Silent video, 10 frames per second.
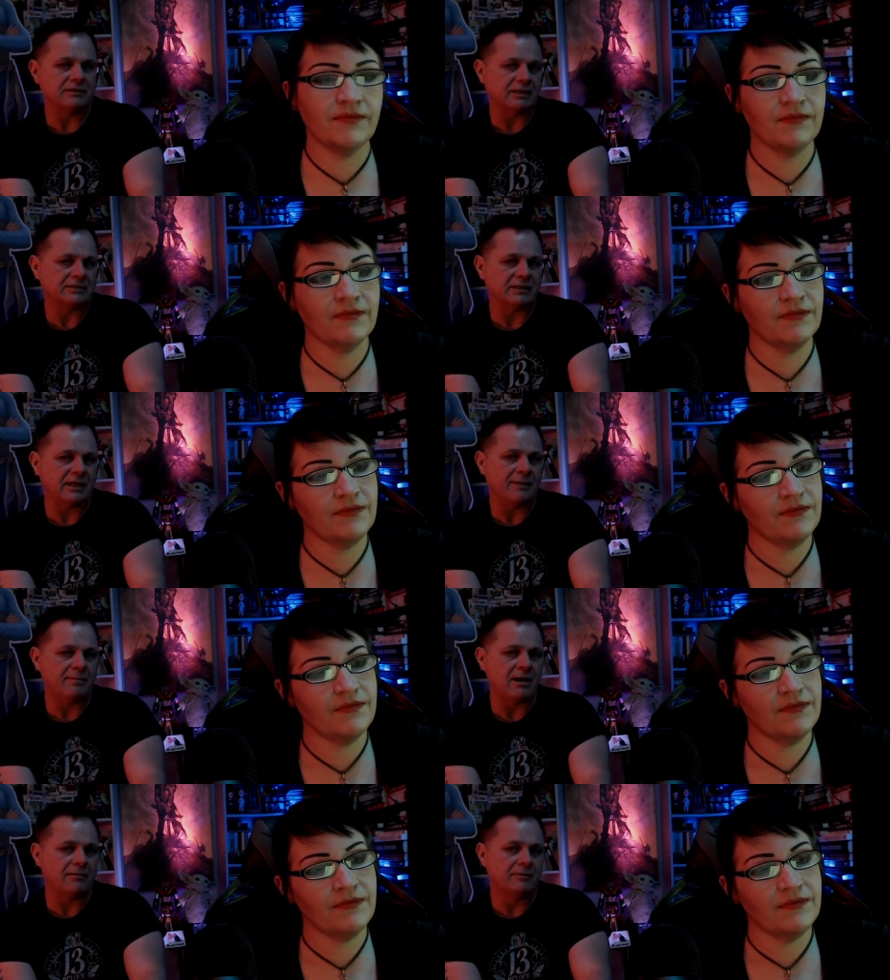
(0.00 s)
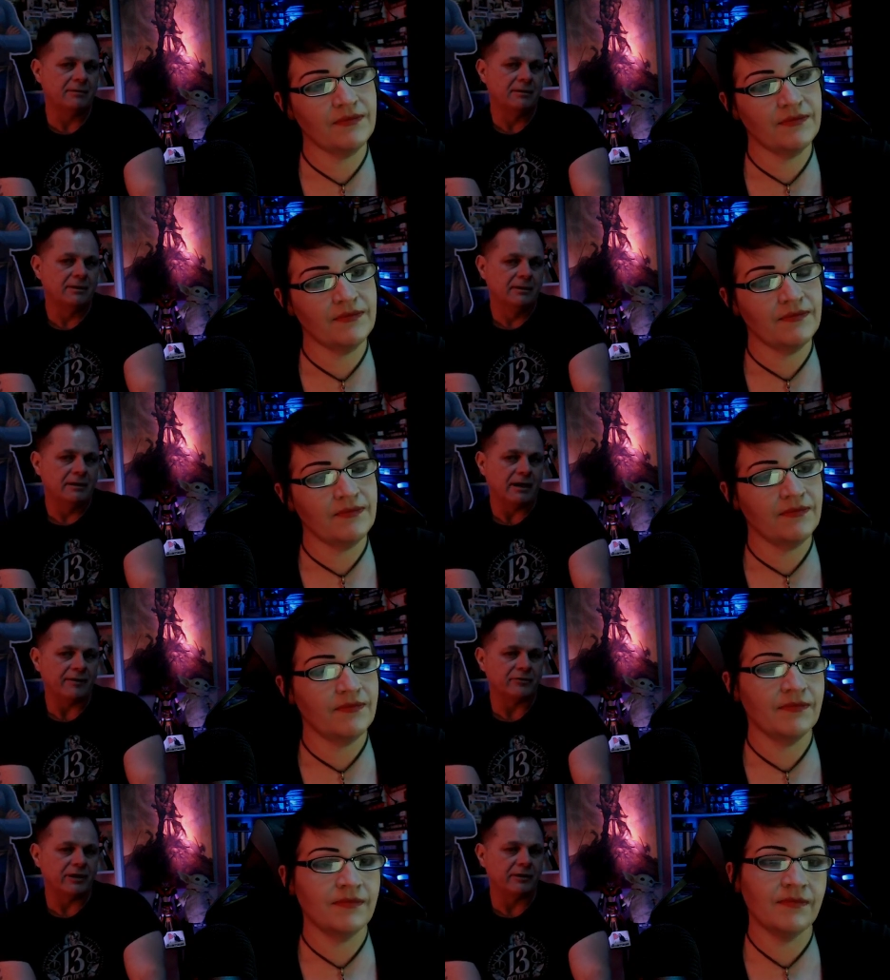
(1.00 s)
Speaker 1: I guess it came out
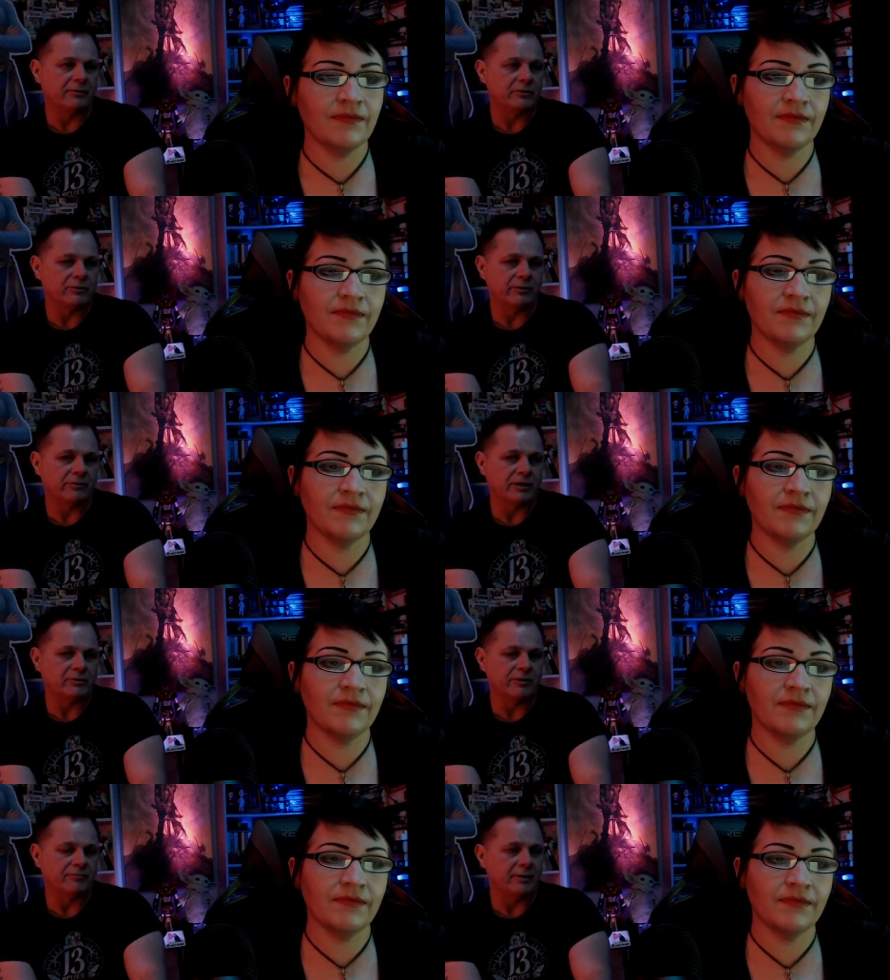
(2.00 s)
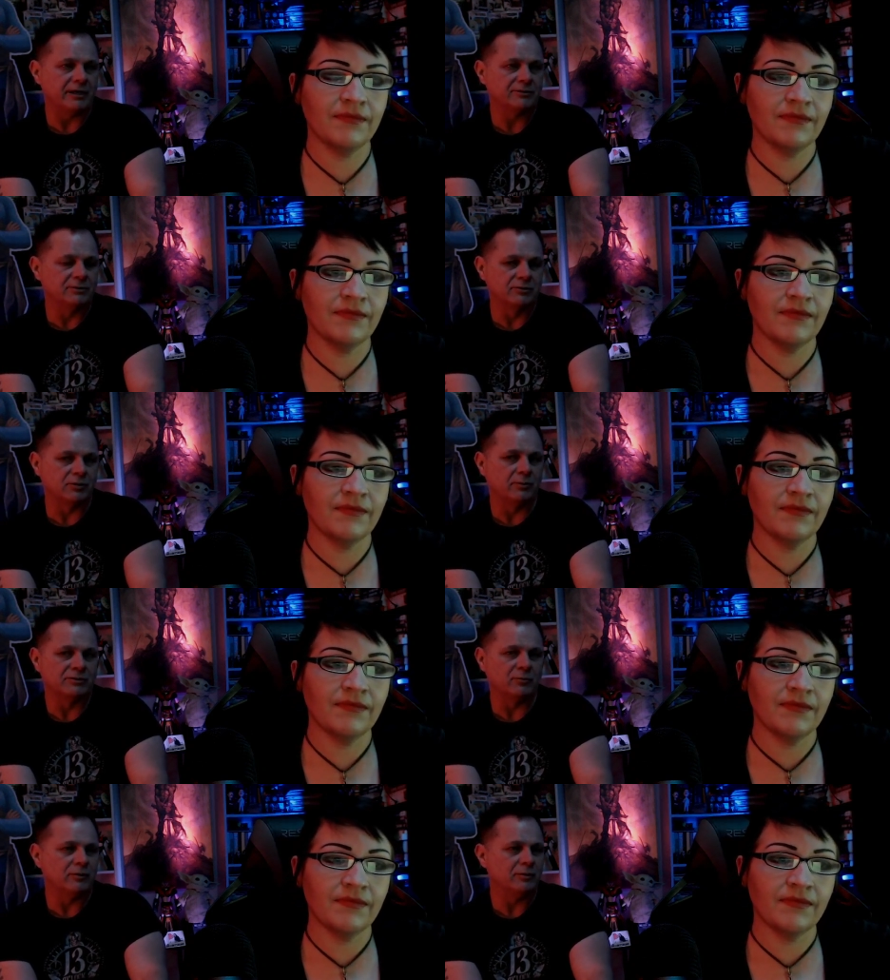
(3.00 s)
after I had graduated graduated from high school, so it
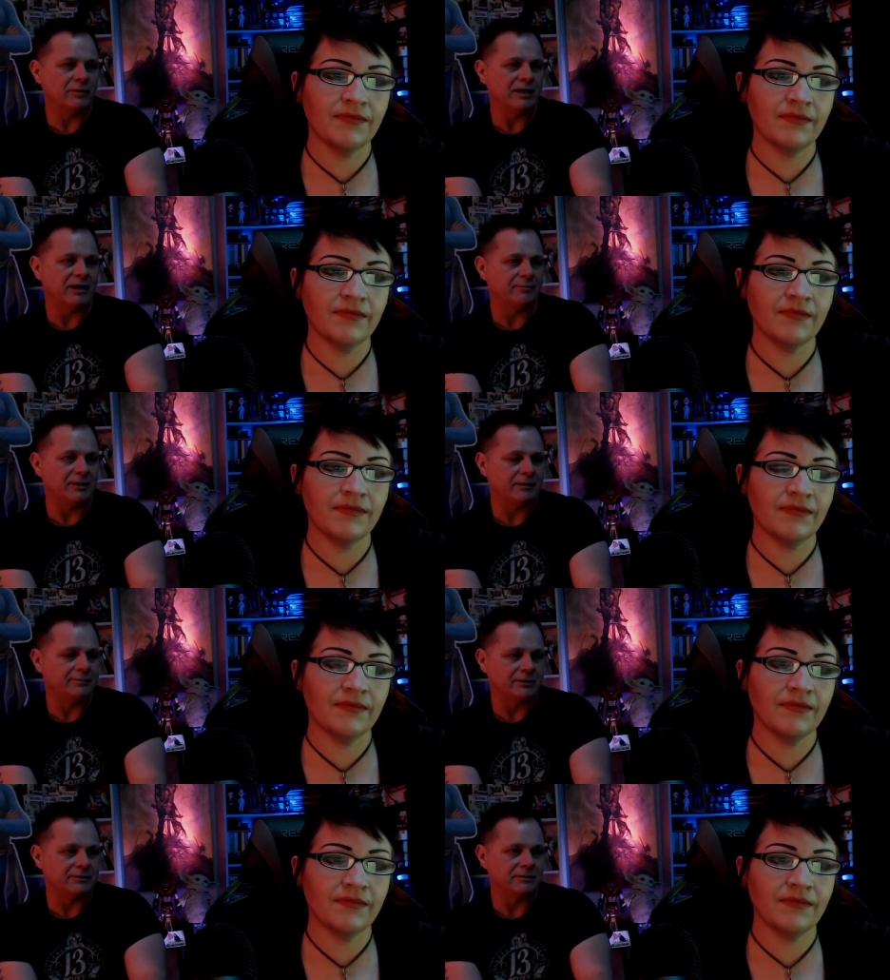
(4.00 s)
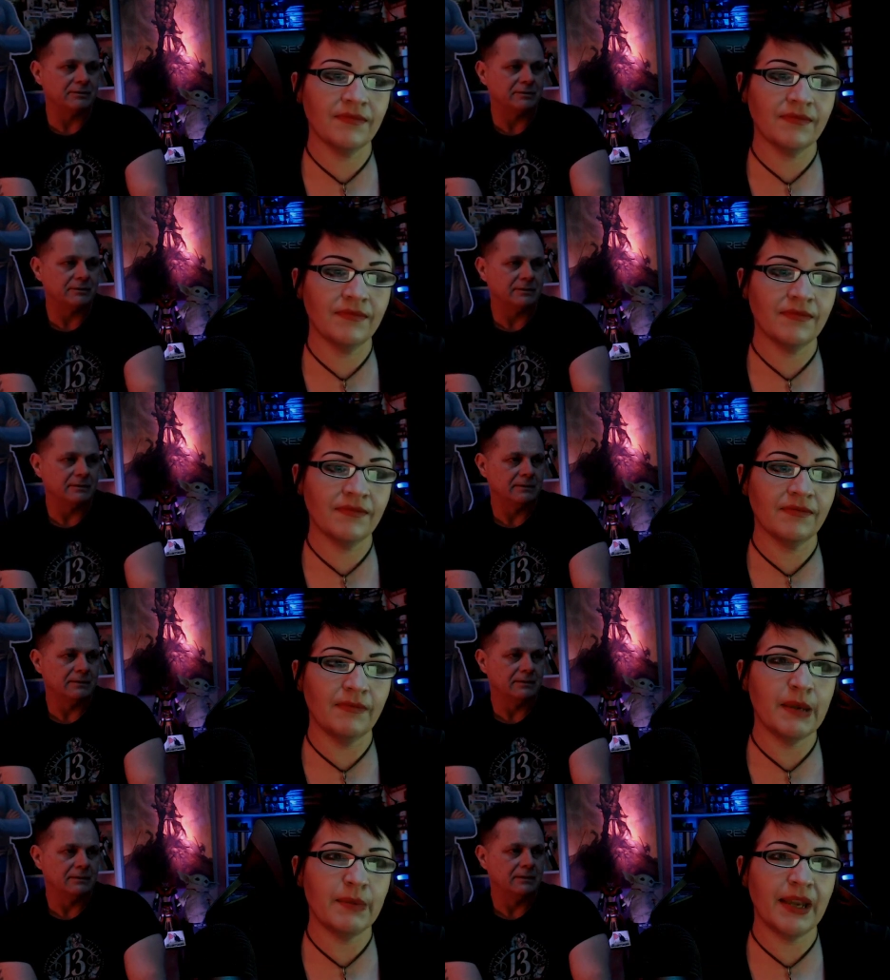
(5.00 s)
wasn't one that we got at Blockbuster.
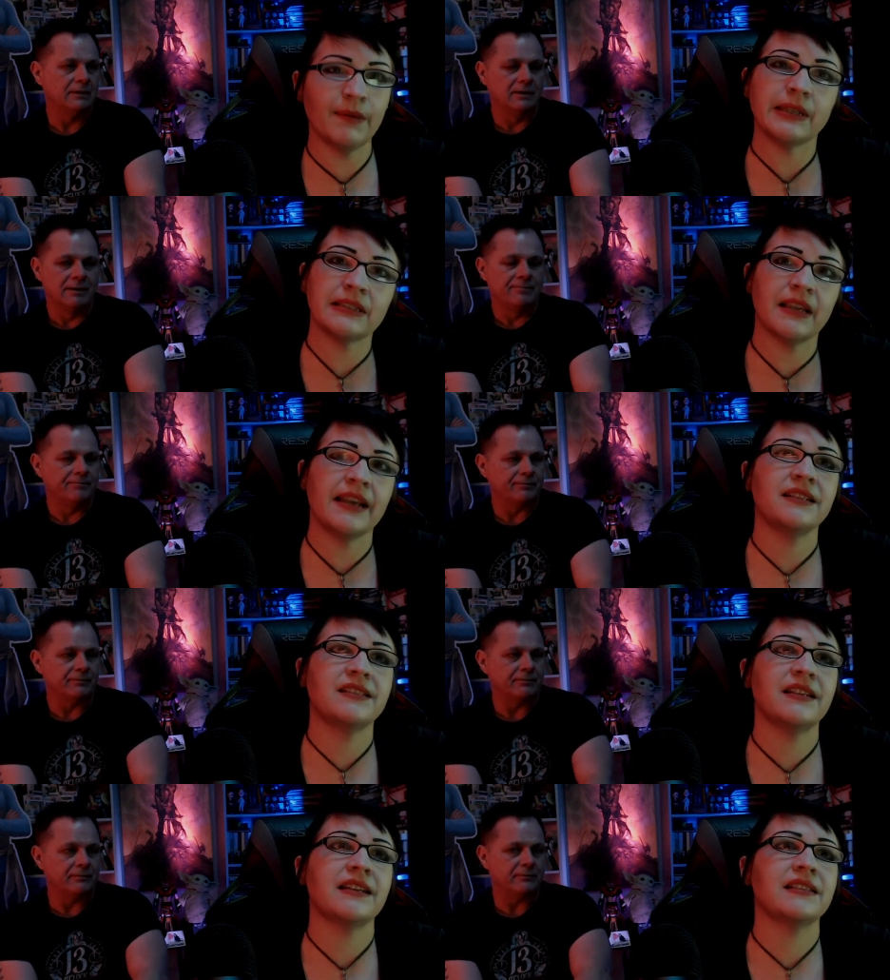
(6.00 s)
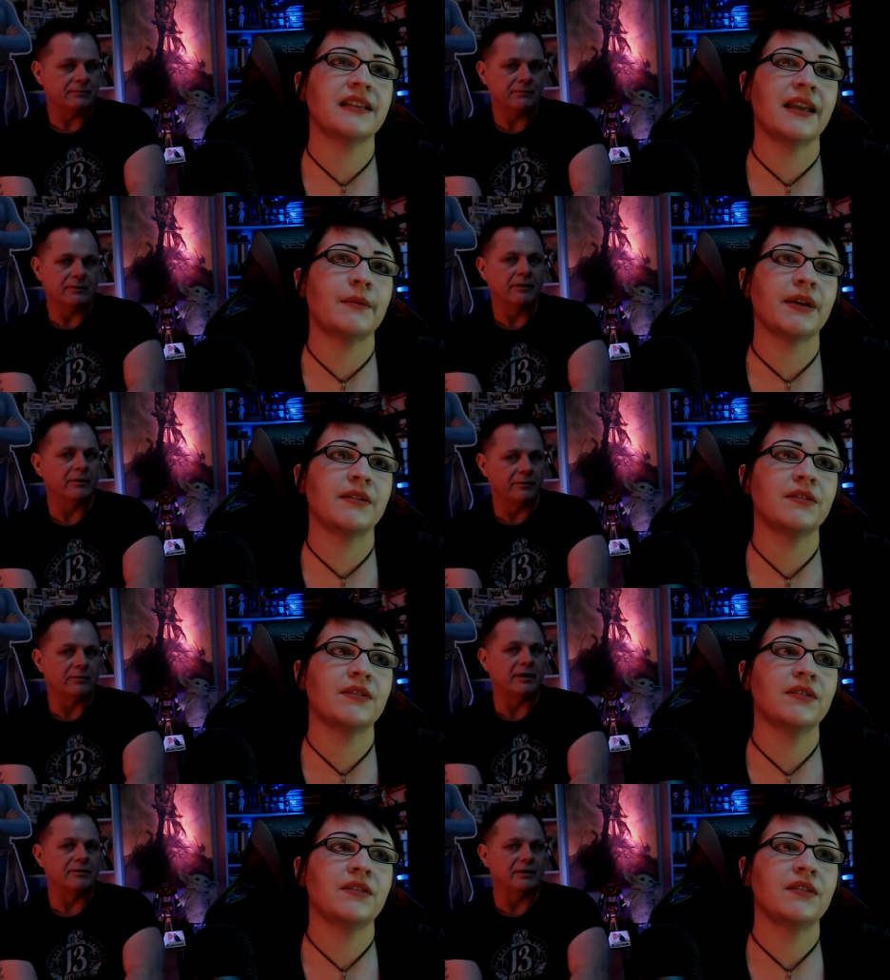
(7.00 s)
Speaker 2: Maybe. I mean, it's 86 that came I out. I know.
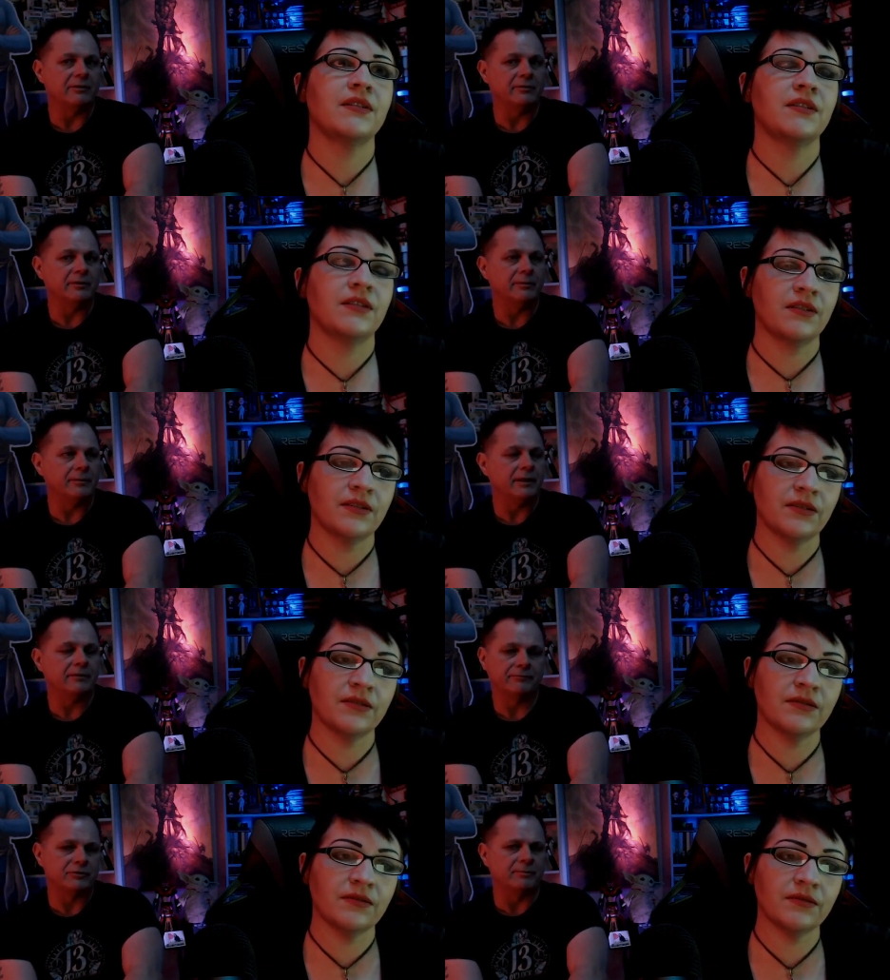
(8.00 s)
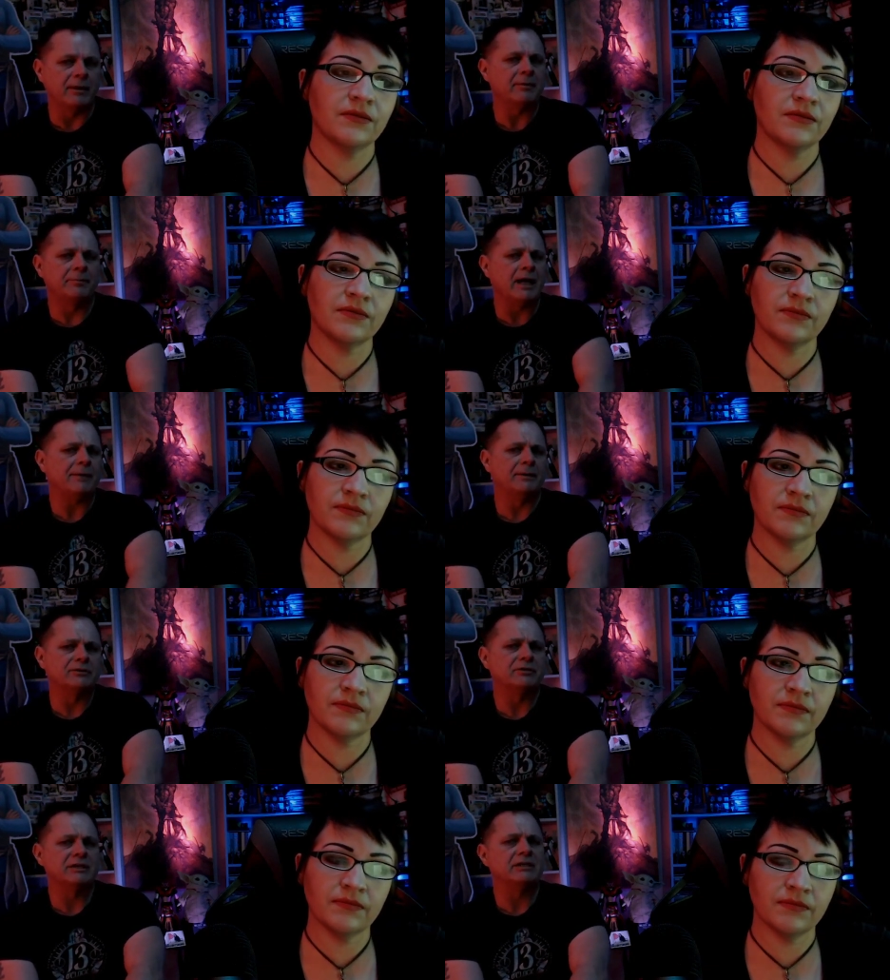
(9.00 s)
Speaker 1: Okay, then it would have been. Maybe
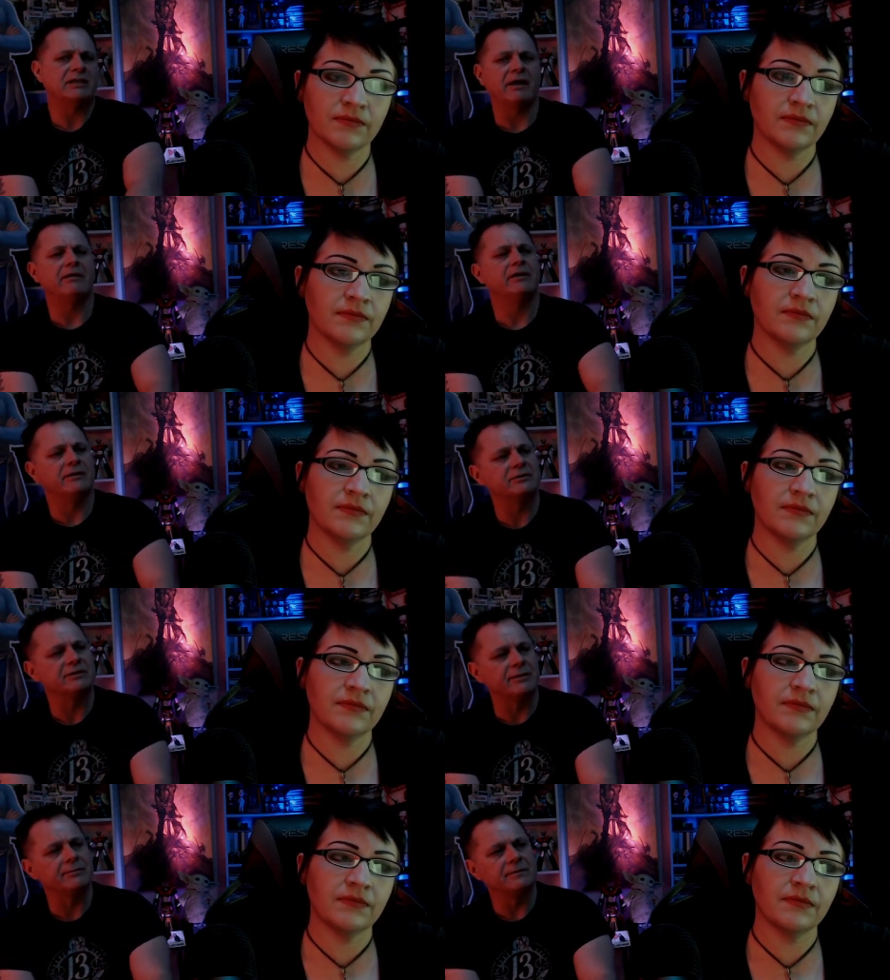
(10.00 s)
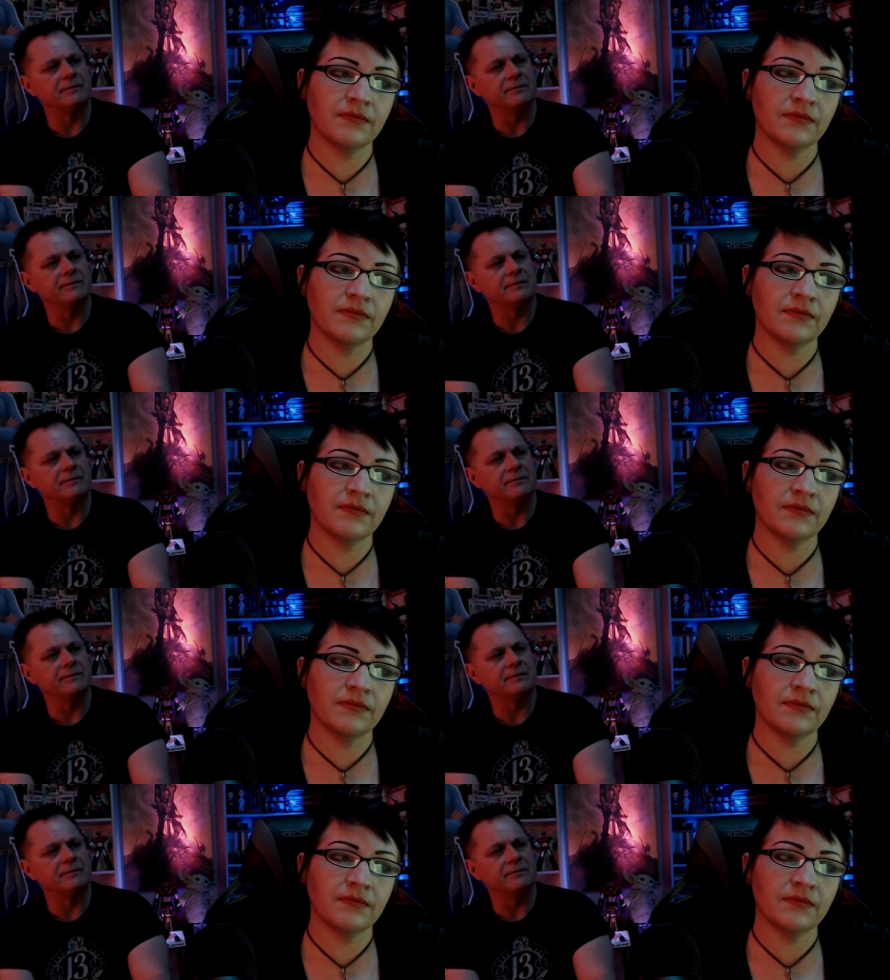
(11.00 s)
Blockbuster didn't carry it or something.